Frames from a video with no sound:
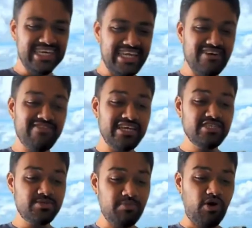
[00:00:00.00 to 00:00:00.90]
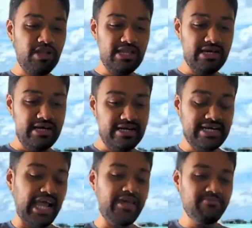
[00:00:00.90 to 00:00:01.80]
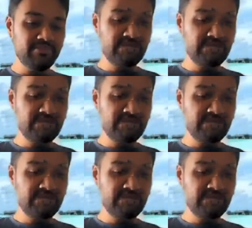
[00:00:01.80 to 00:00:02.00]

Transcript: in a very small time,